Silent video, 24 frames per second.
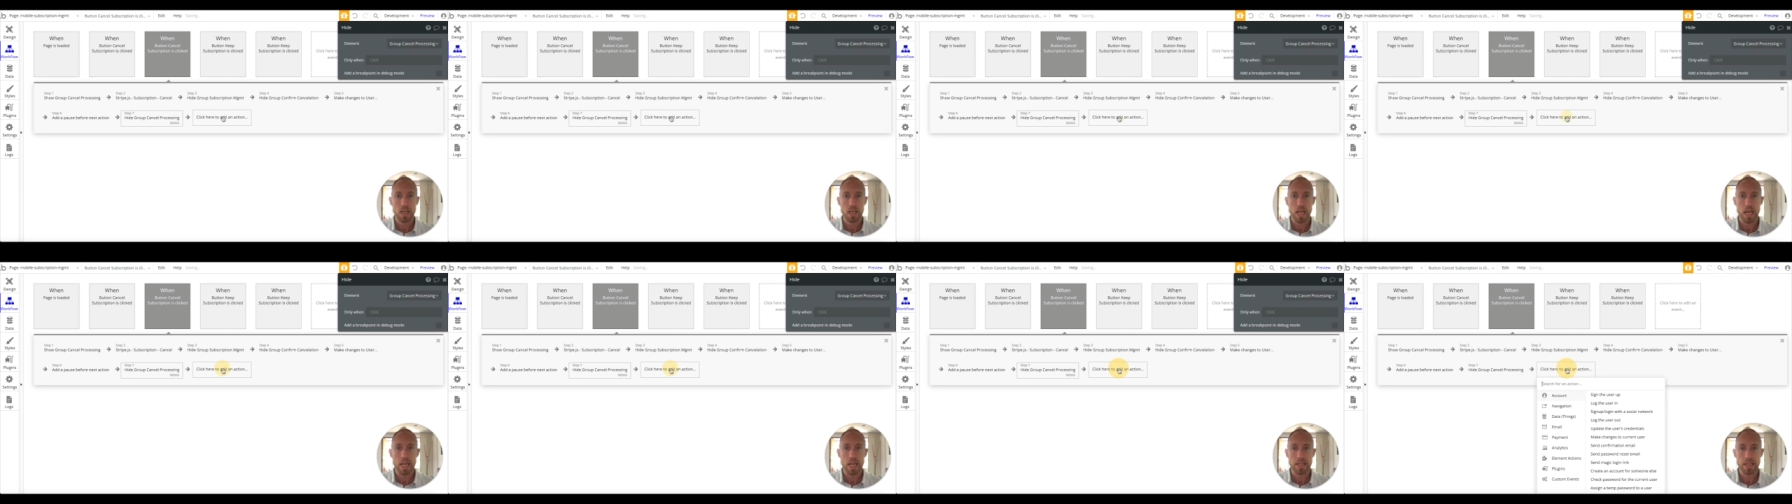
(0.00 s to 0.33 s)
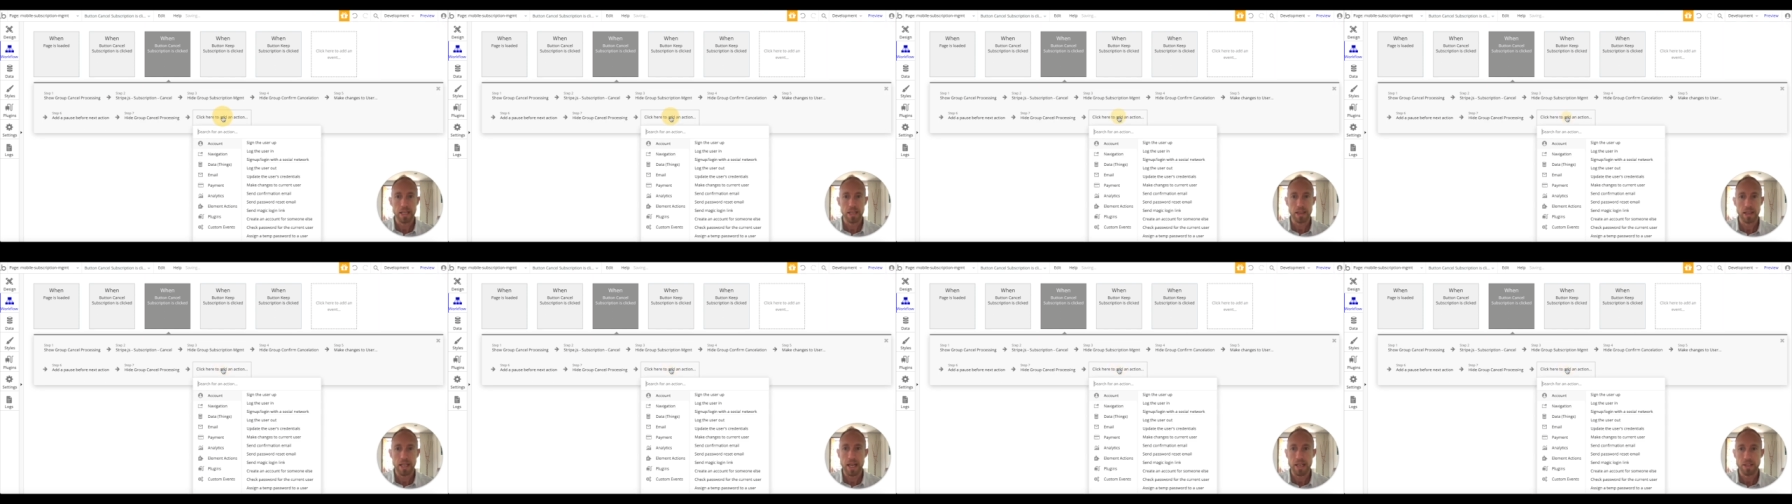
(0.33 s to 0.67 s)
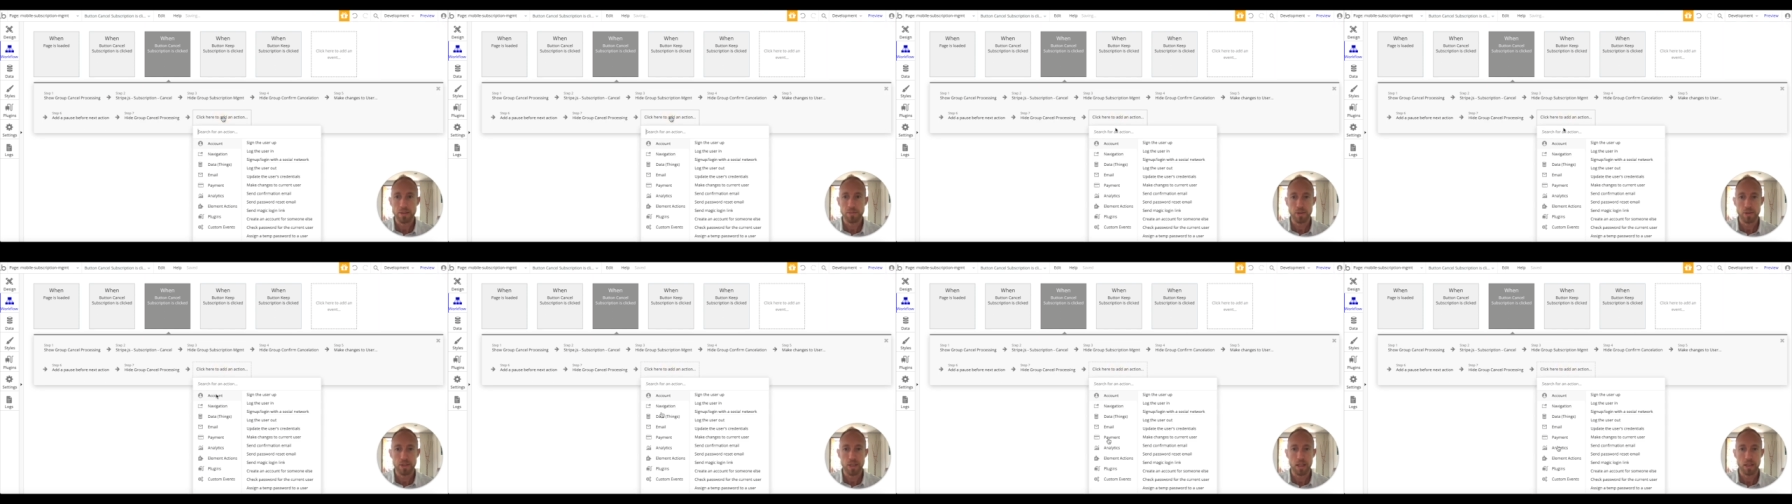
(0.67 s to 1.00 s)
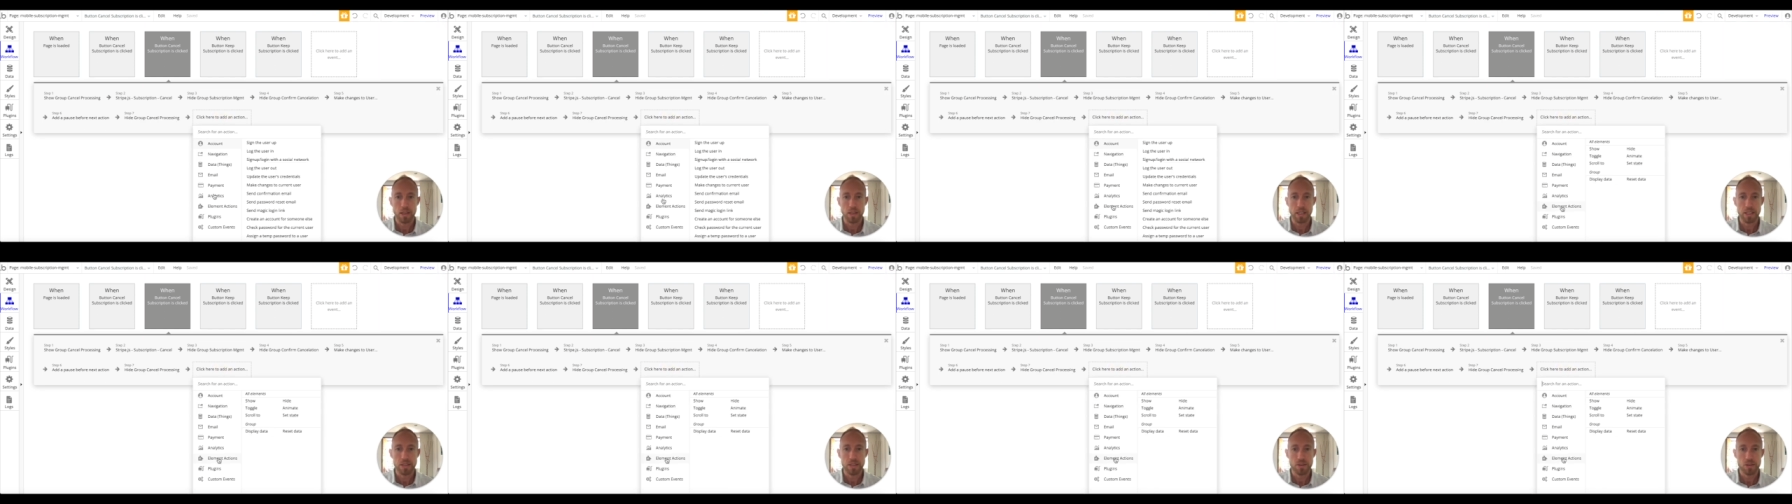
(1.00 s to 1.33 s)
And then last but not
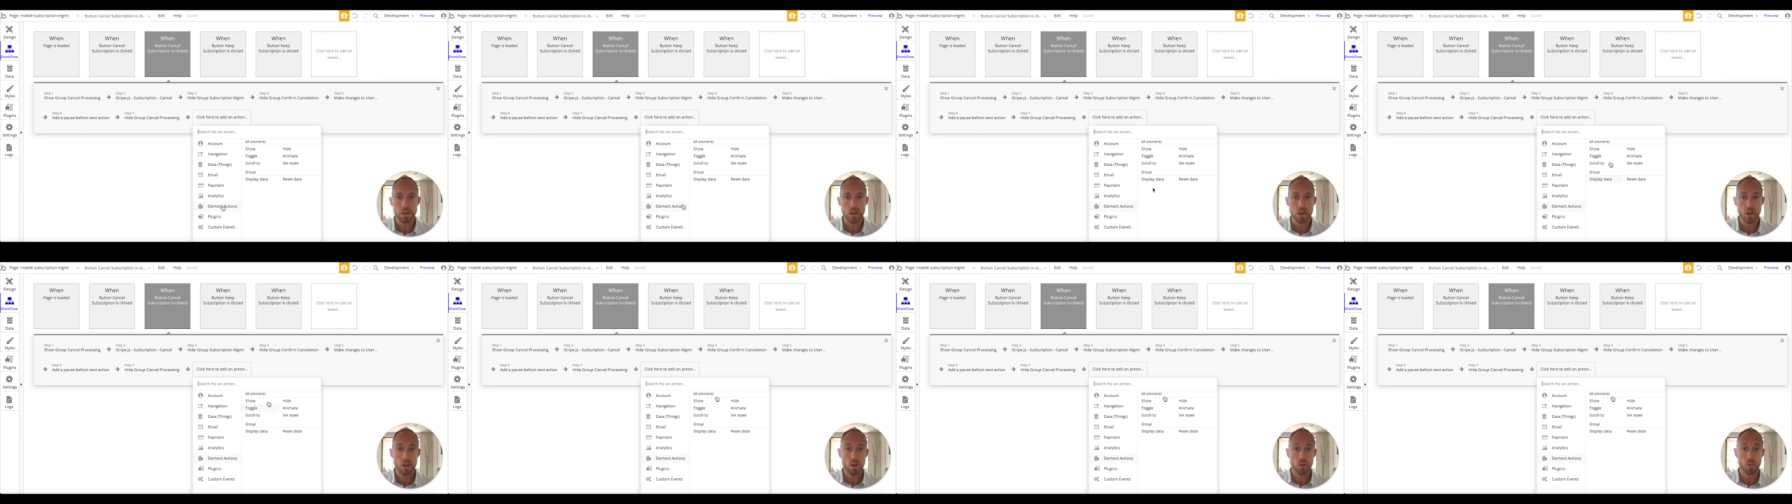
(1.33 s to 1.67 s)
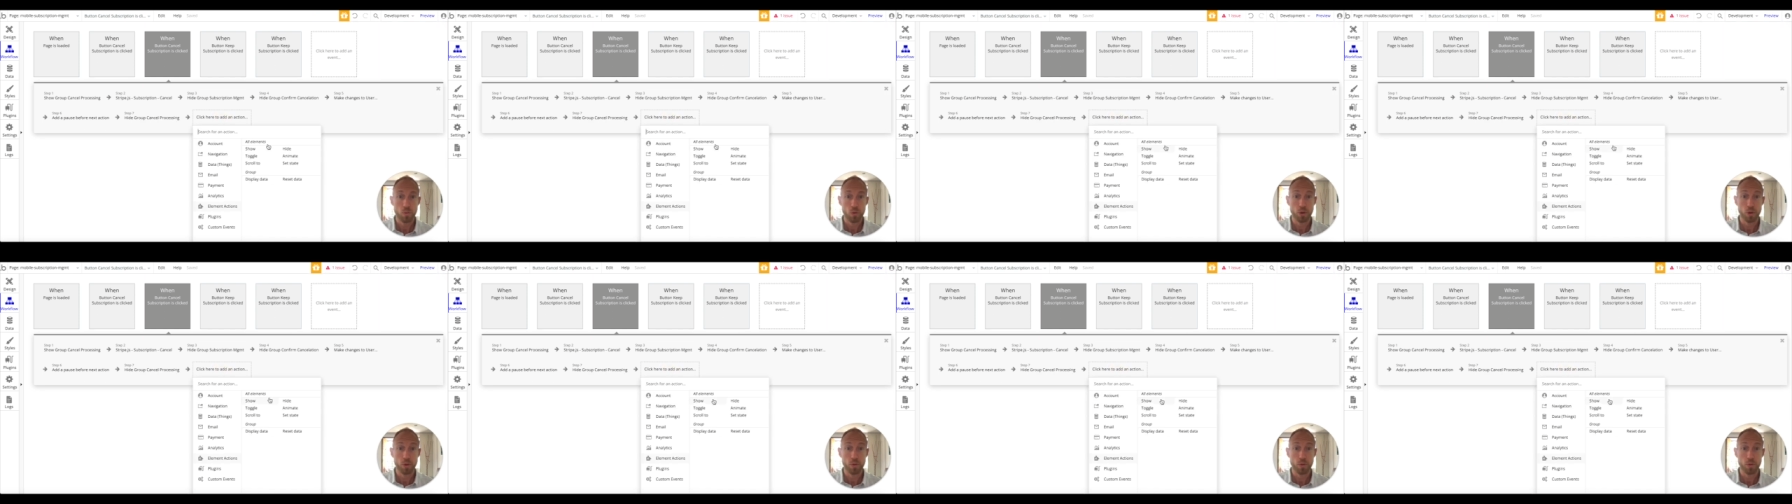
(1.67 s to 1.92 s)
least, we're